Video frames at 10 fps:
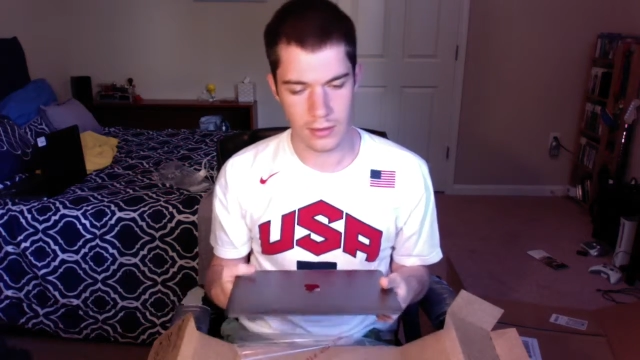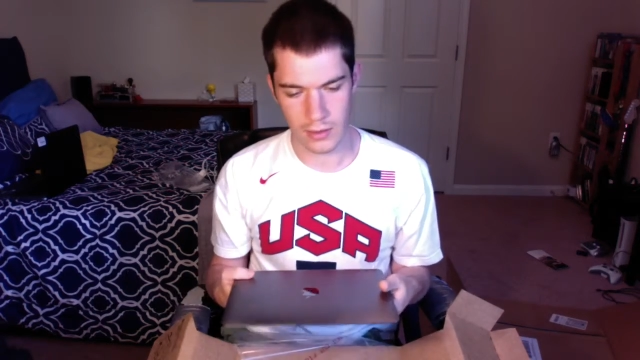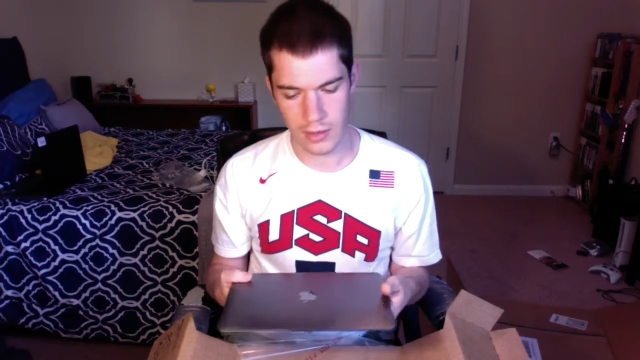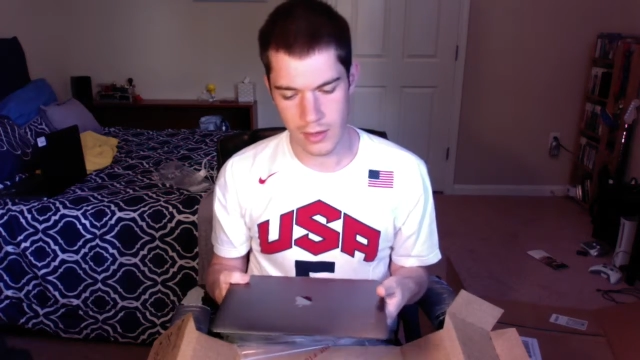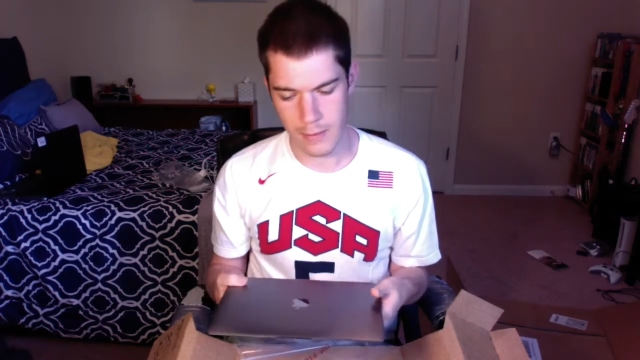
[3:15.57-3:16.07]

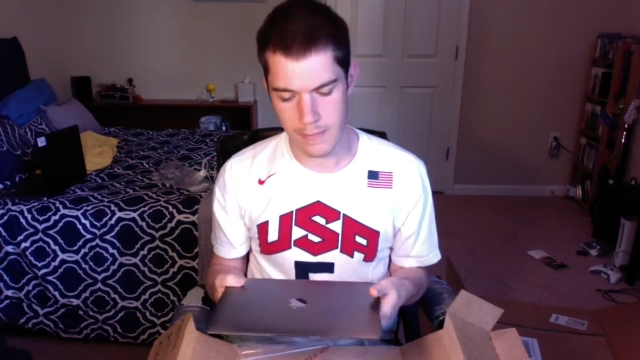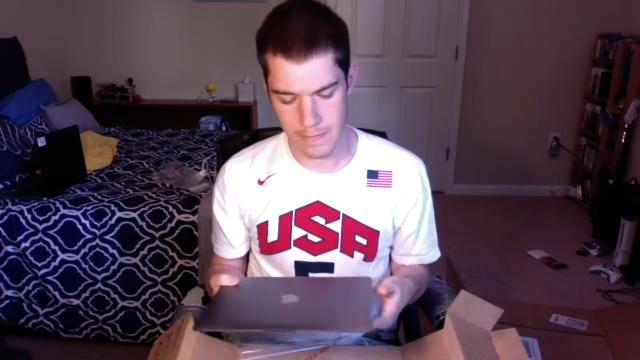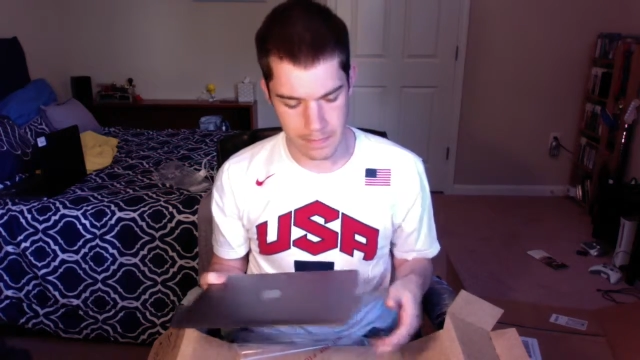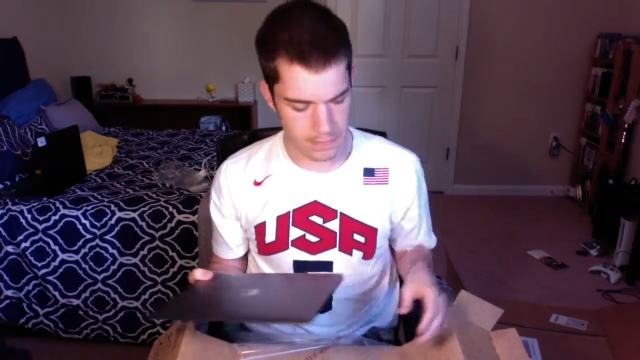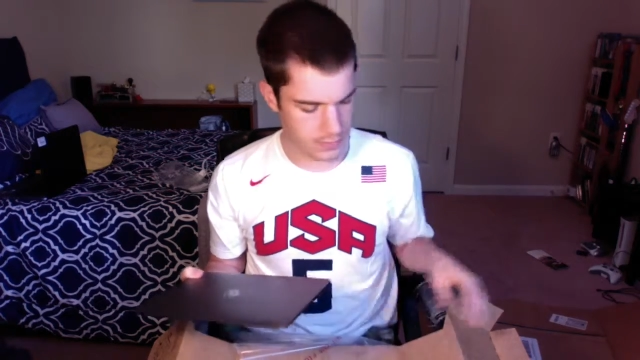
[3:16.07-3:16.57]

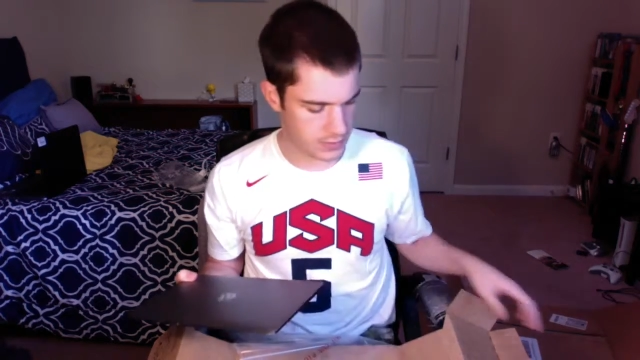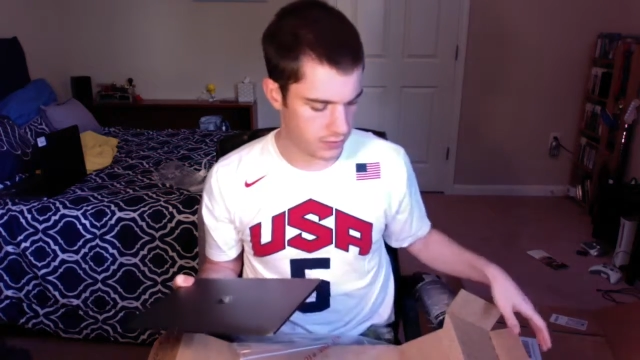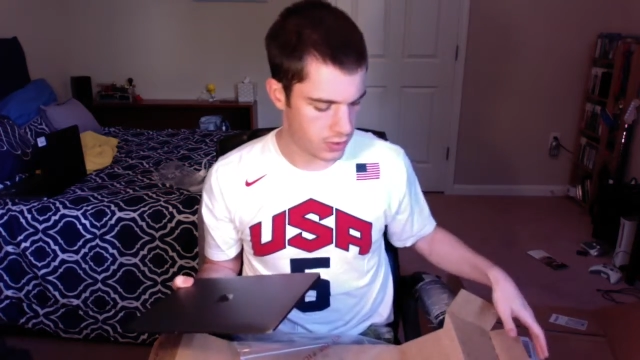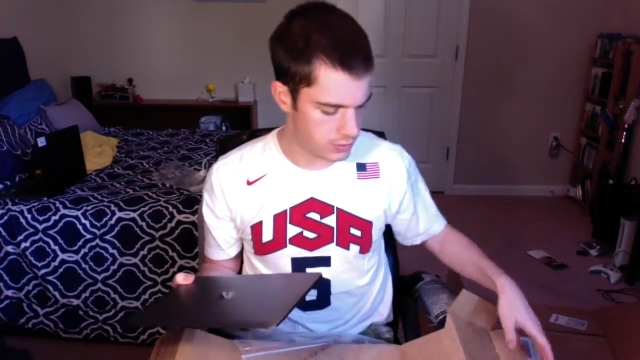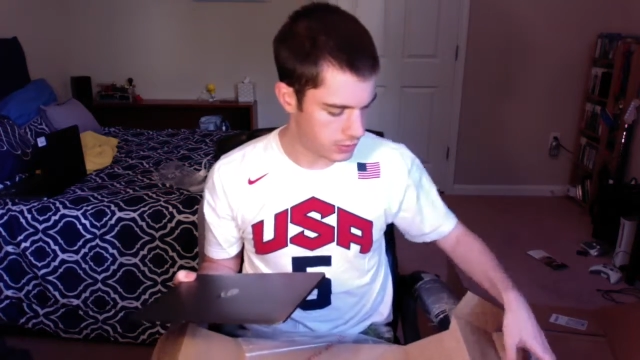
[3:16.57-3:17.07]
As
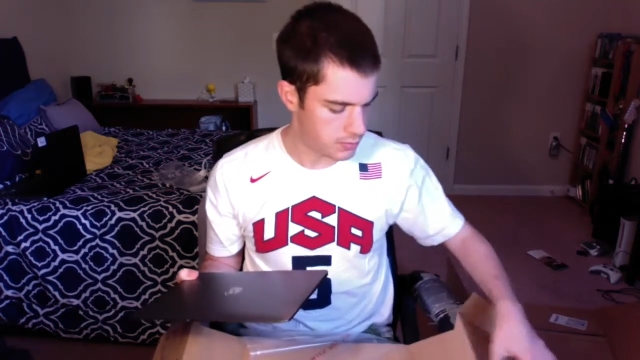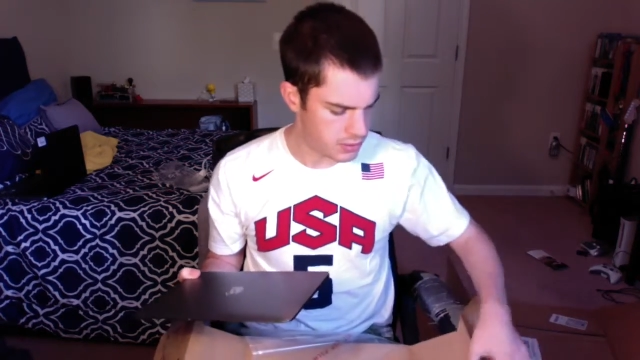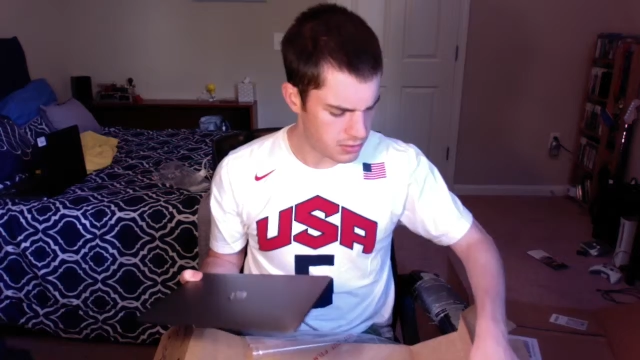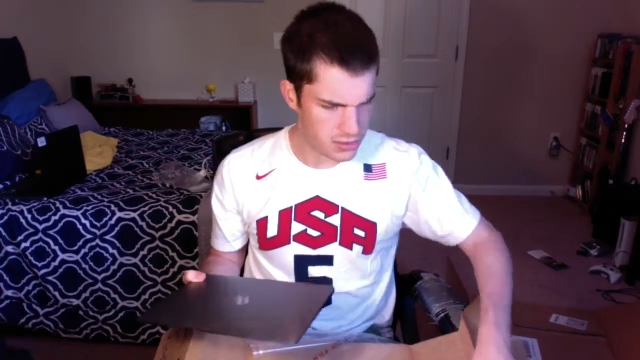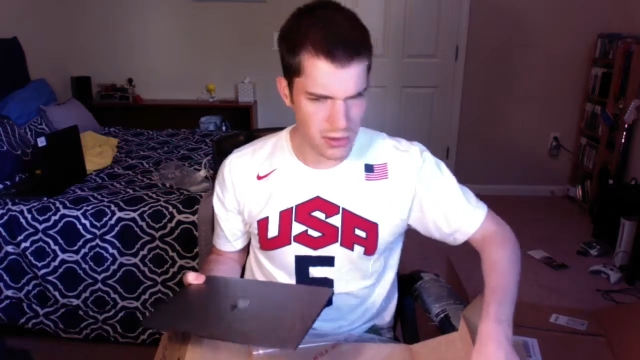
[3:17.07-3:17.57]
far as
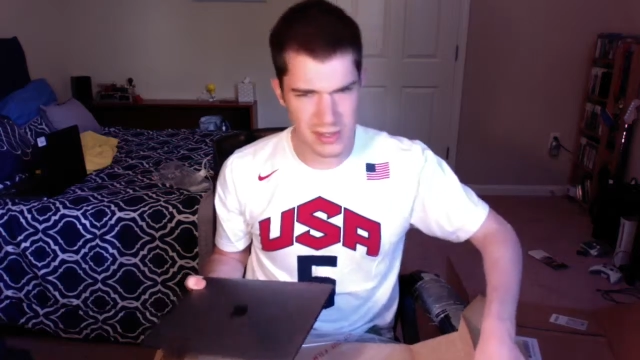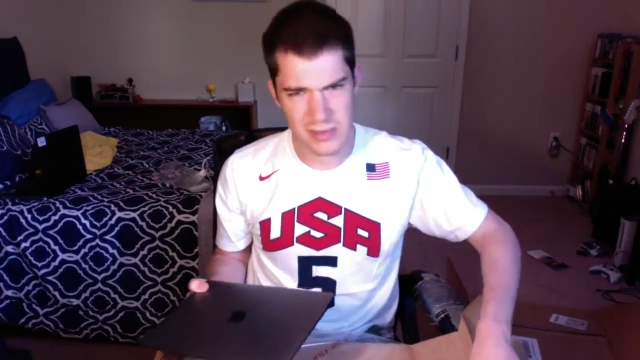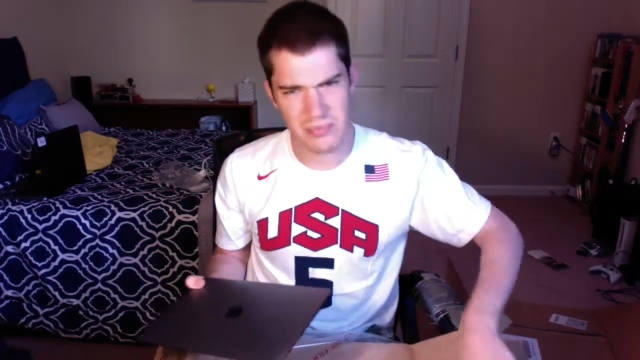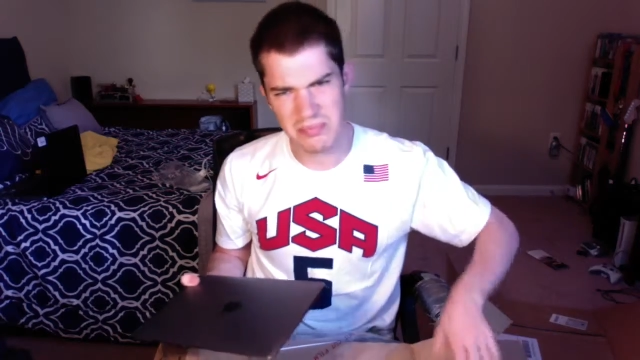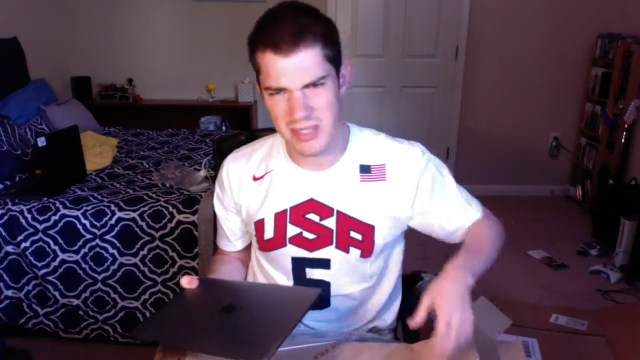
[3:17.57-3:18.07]
computers go, that's
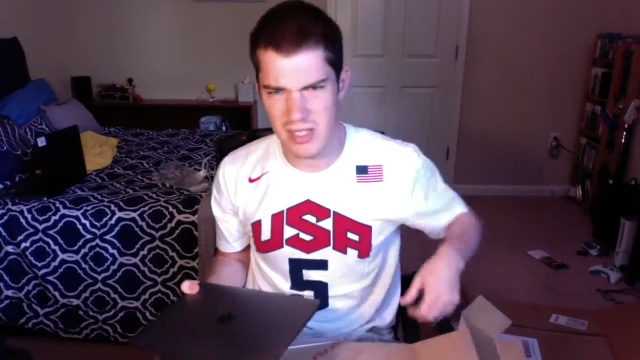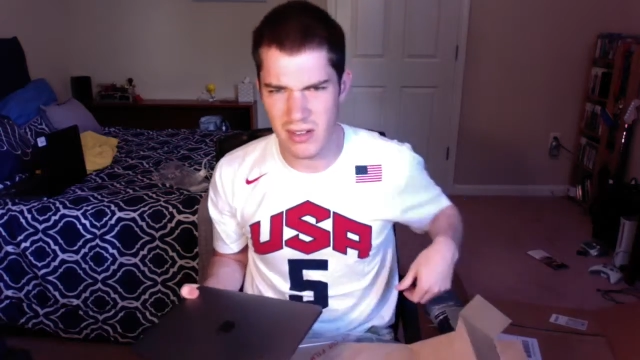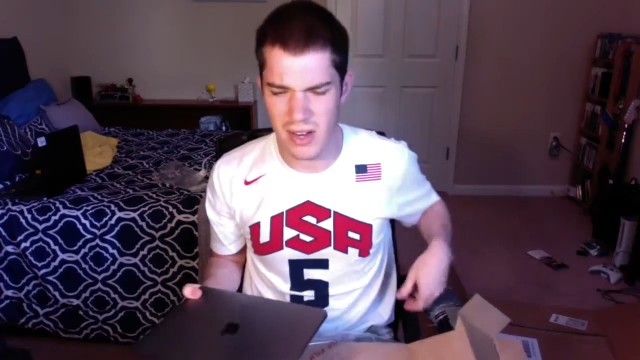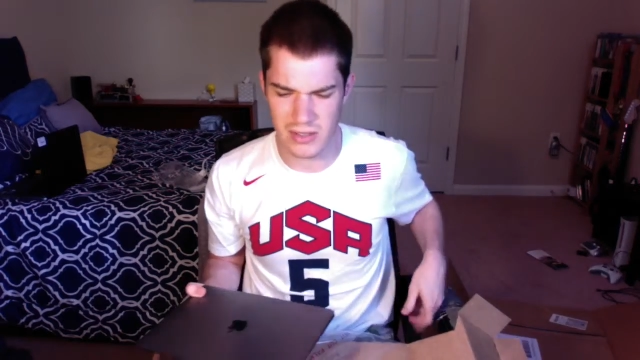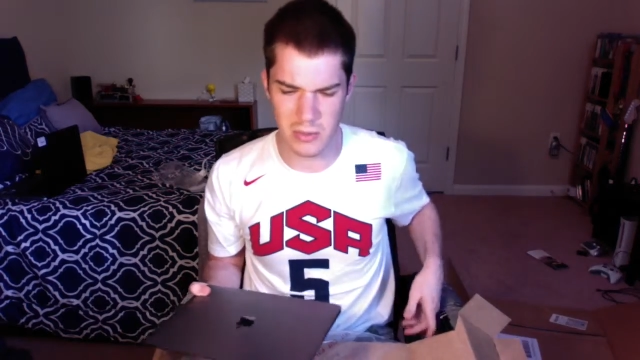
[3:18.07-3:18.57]
still
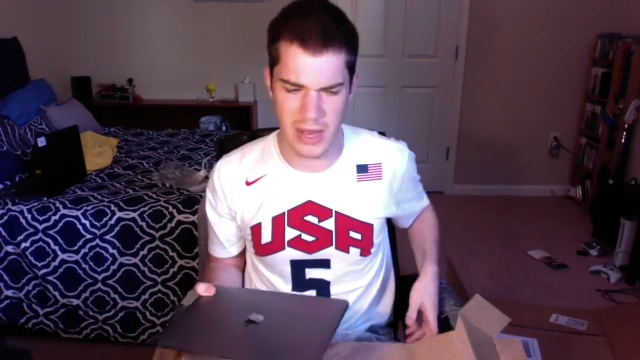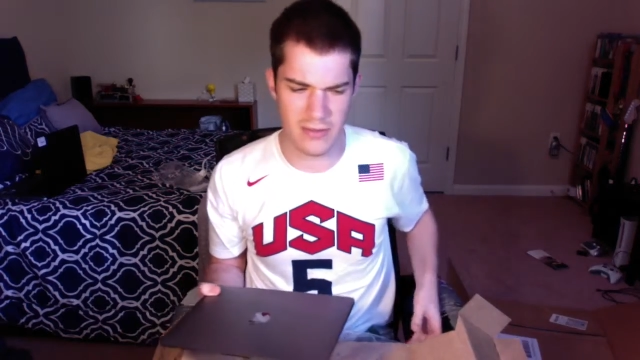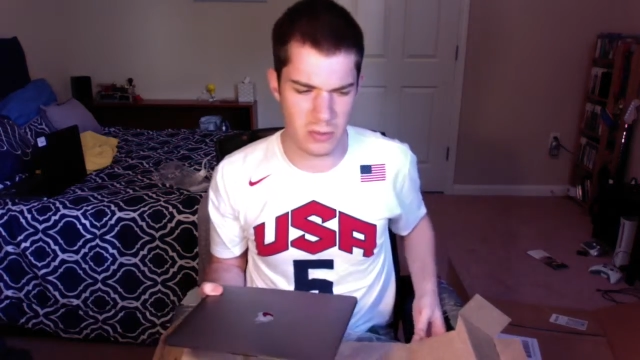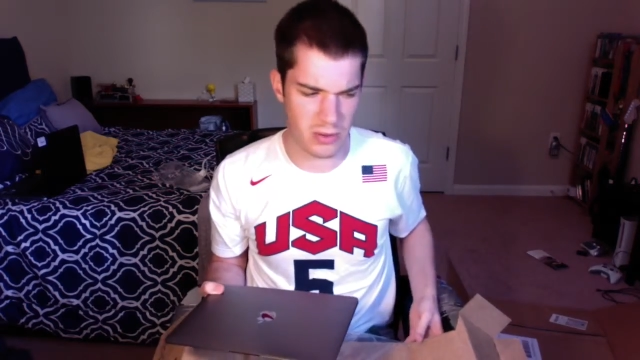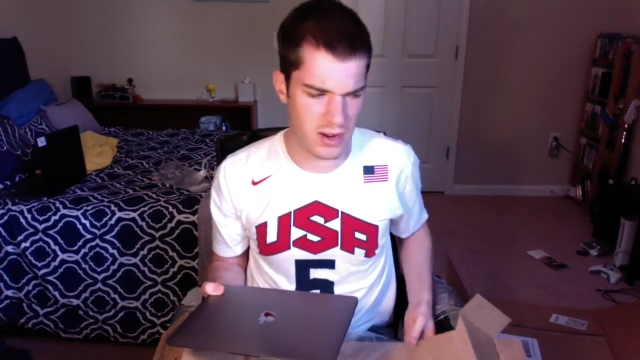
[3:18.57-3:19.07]
not too bad of
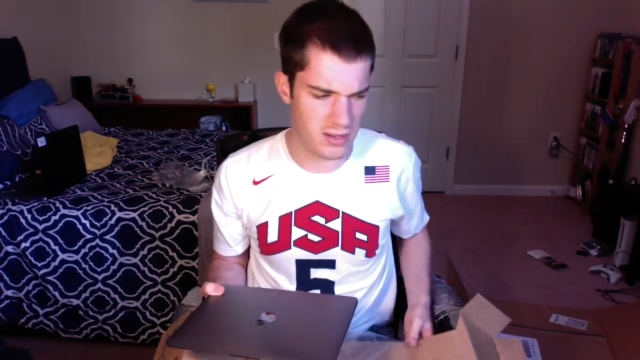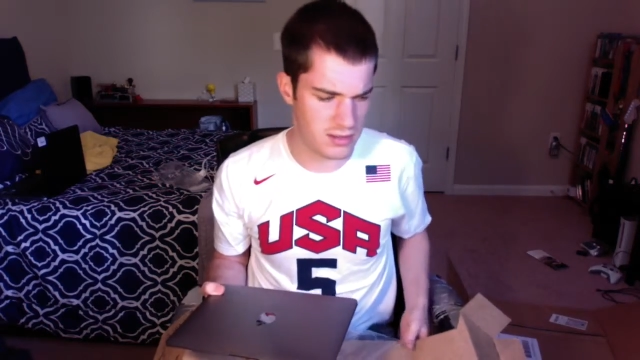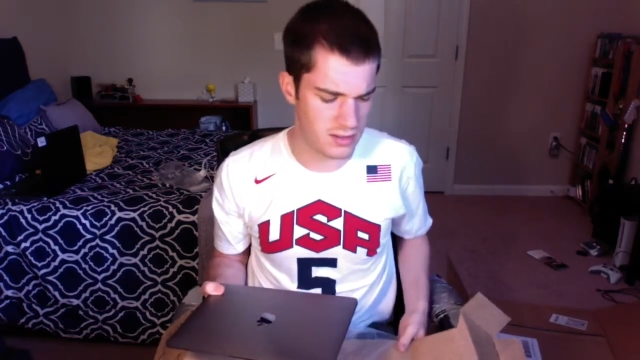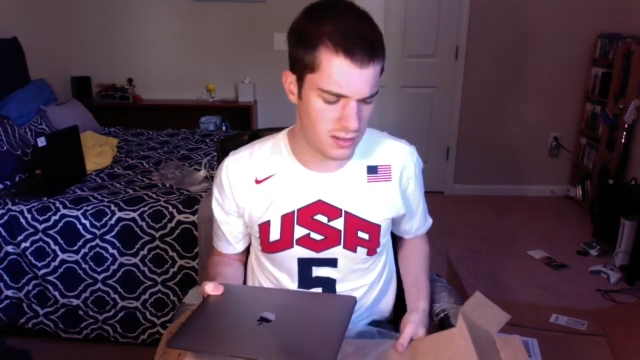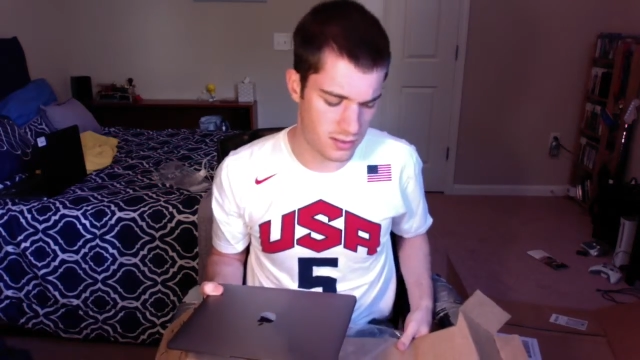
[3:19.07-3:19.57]
a price.